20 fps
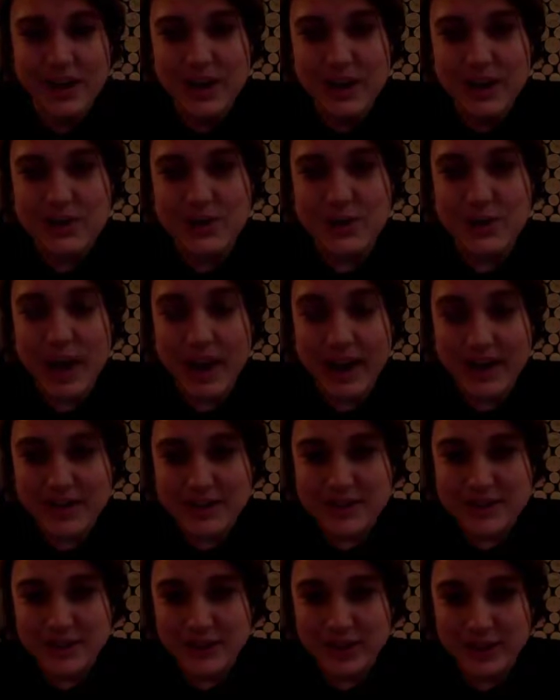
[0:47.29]
So I
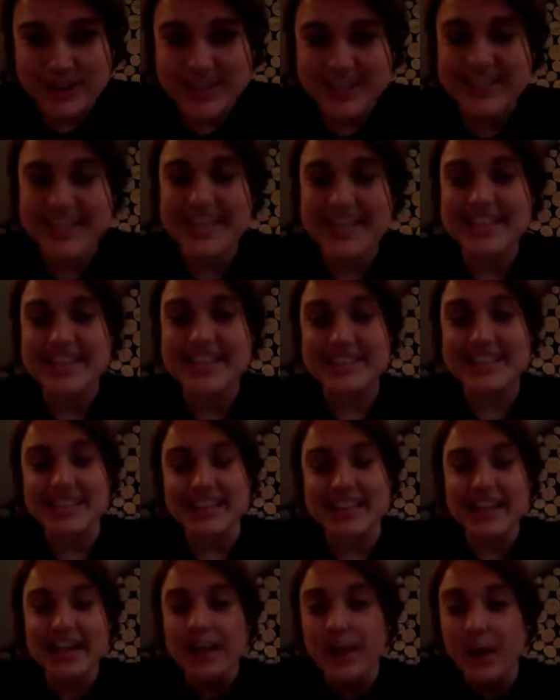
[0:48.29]
just recorded this to
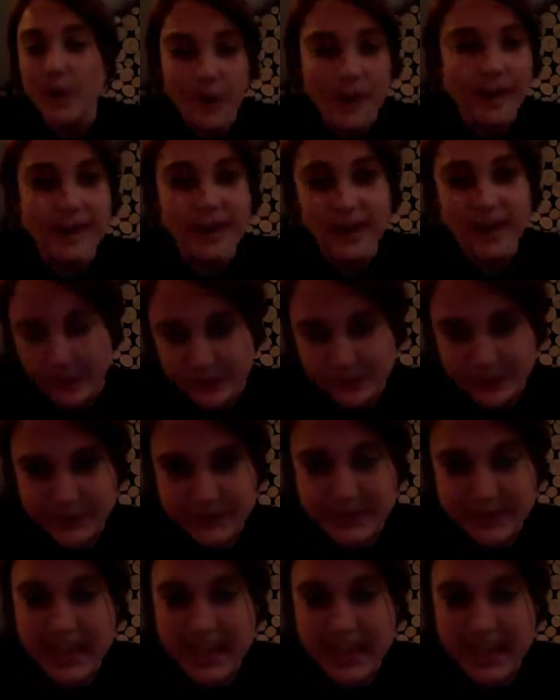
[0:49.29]
say a quick hello,